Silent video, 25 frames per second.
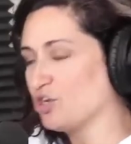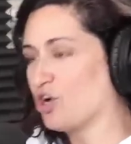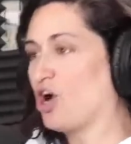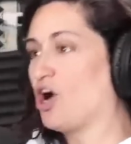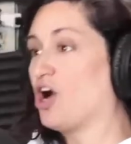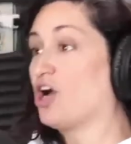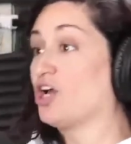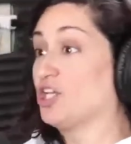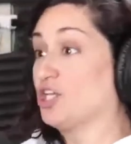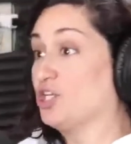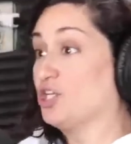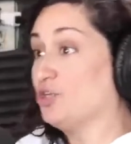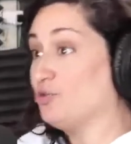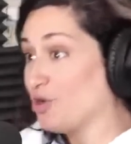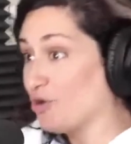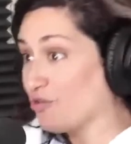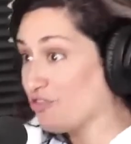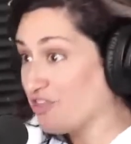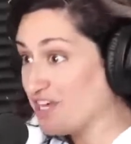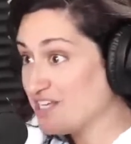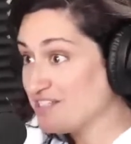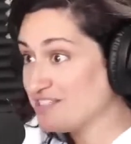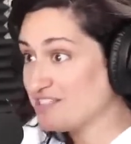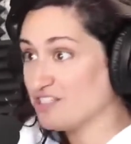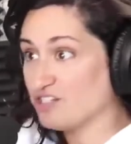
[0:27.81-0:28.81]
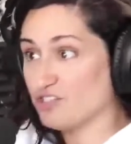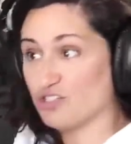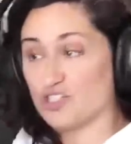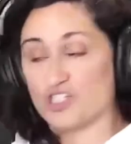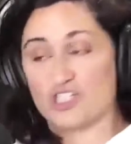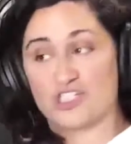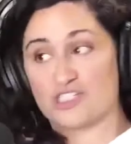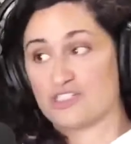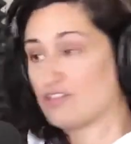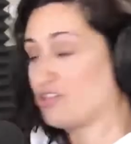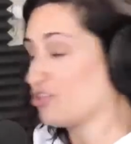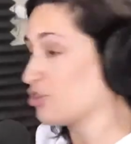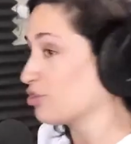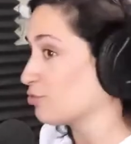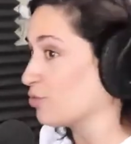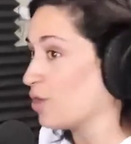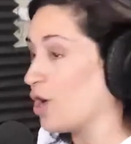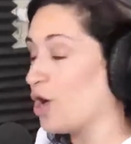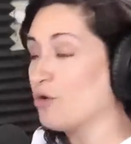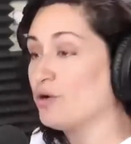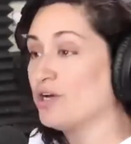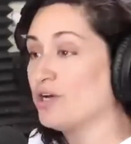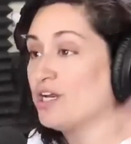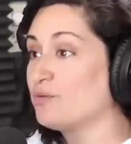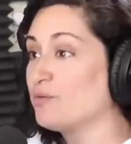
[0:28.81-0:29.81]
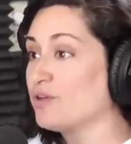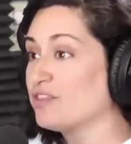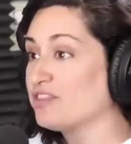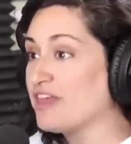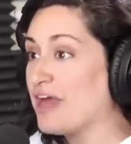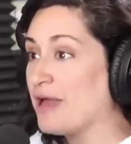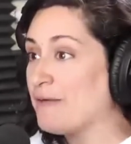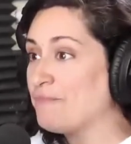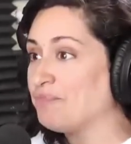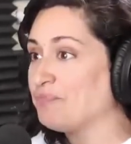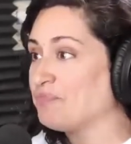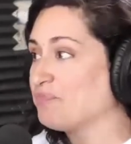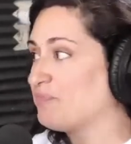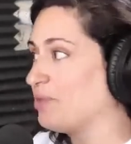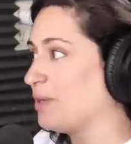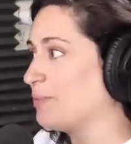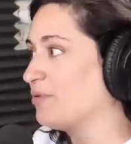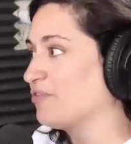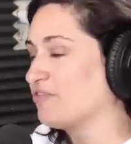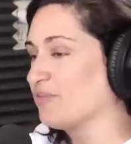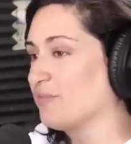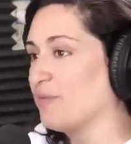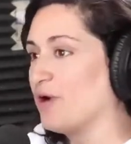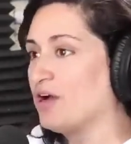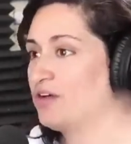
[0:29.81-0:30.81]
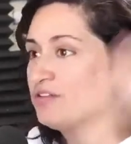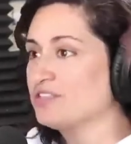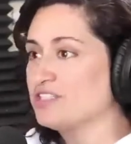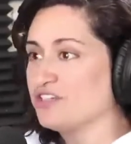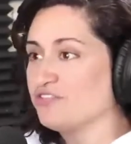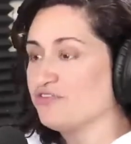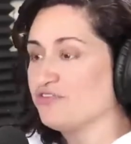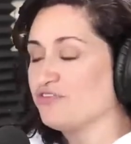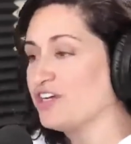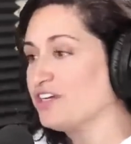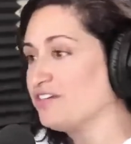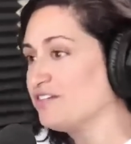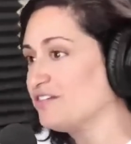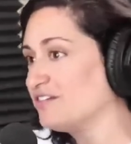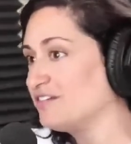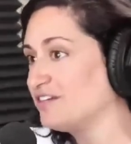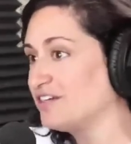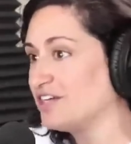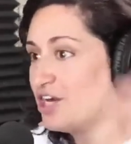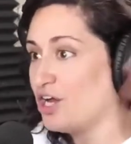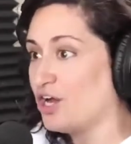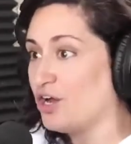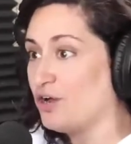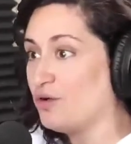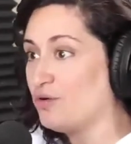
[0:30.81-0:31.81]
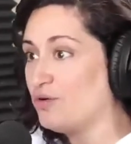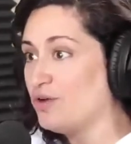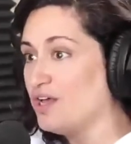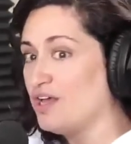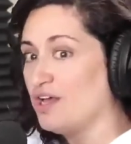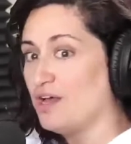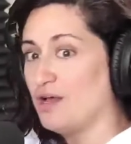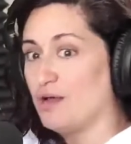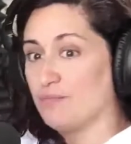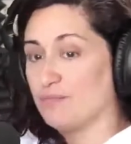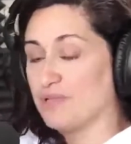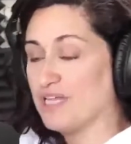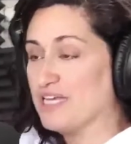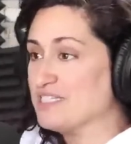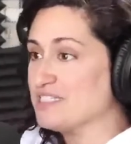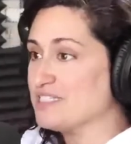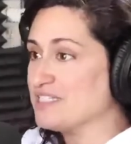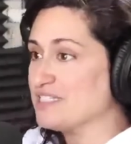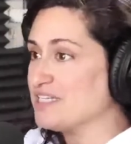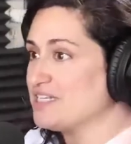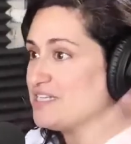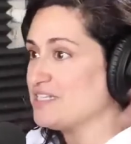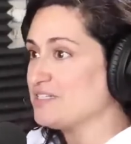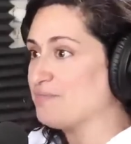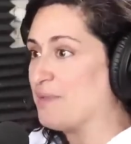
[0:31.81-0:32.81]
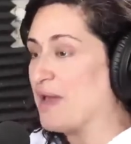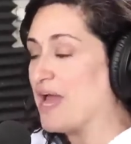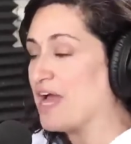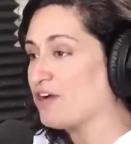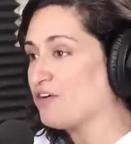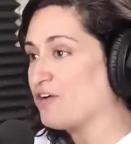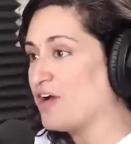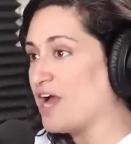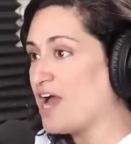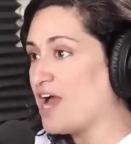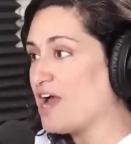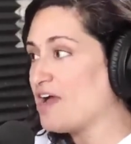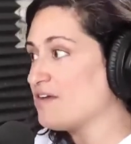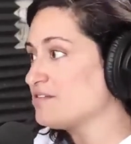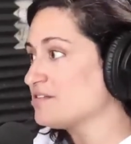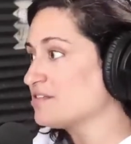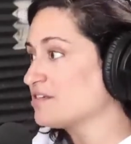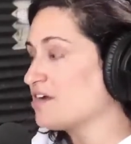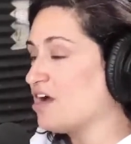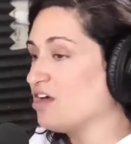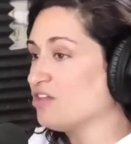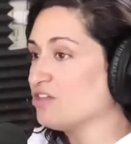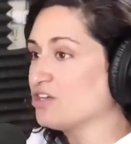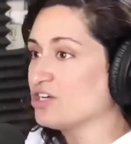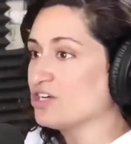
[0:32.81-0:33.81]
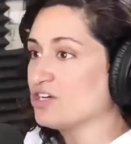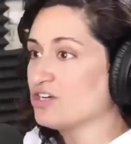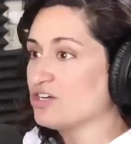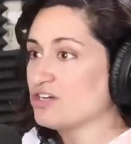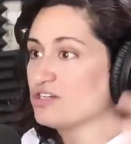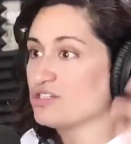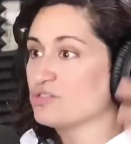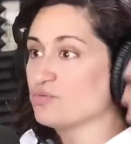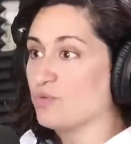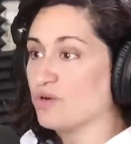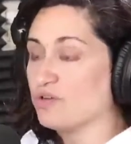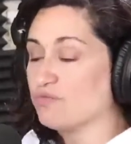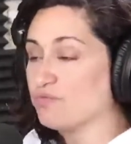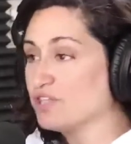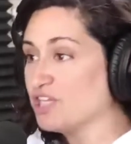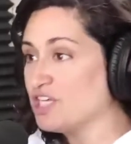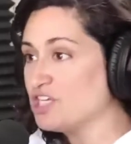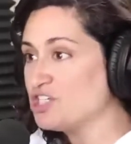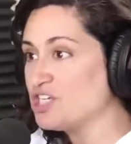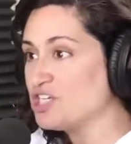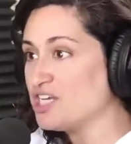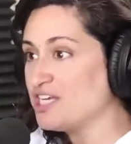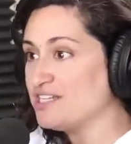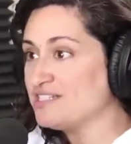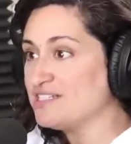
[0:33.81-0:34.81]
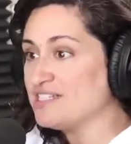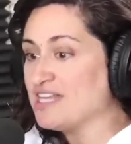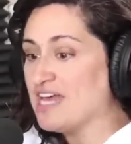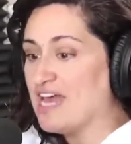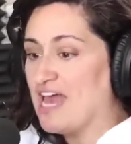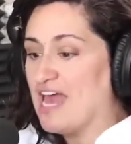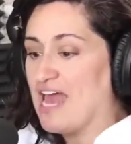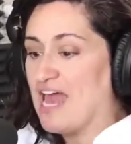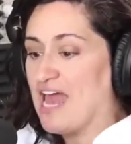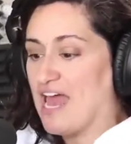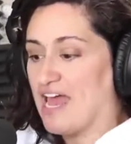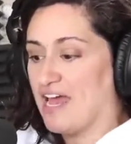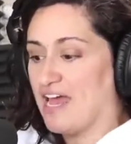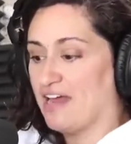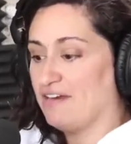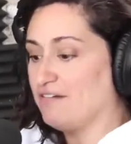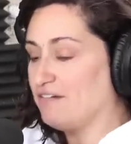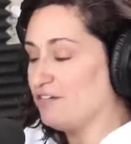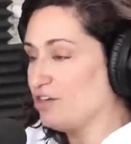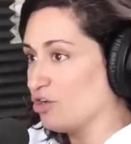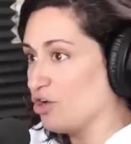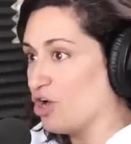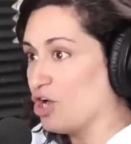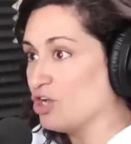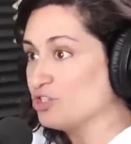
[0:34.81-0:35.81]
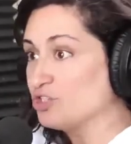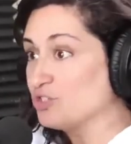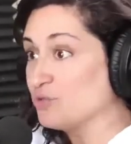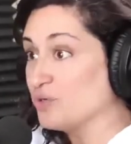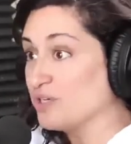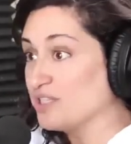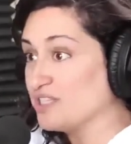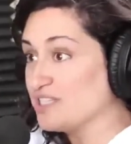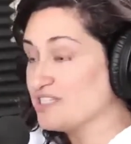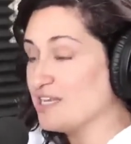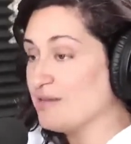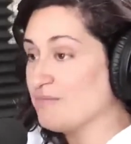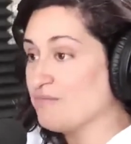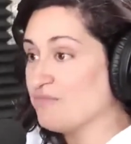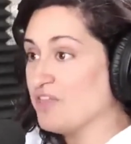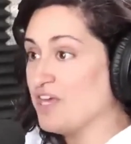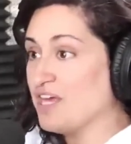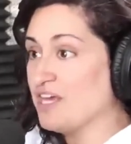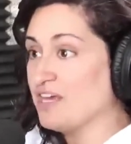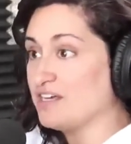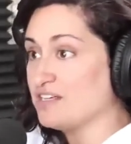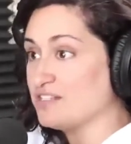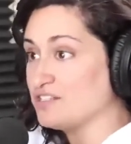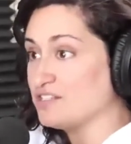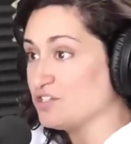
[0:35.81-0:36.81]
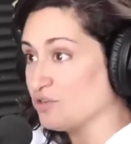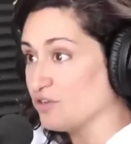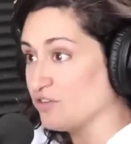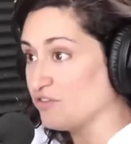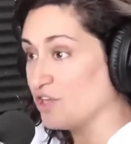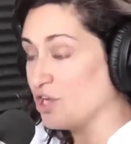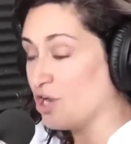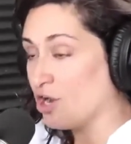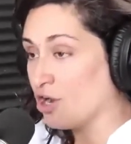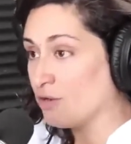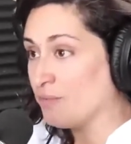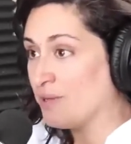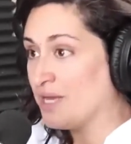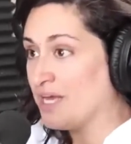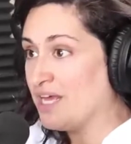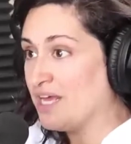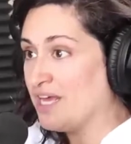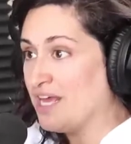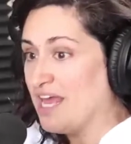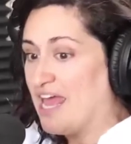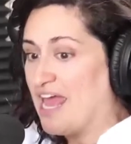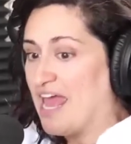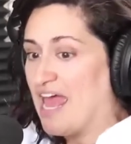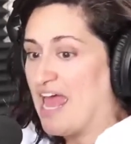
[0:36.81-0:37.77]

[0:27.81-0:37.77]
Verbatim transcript: You're all, and you know this, you're just thrown in with them, people from all different, you know, places, backgrounds, colors, what religions, and you're all doing the same thing because you're in the army.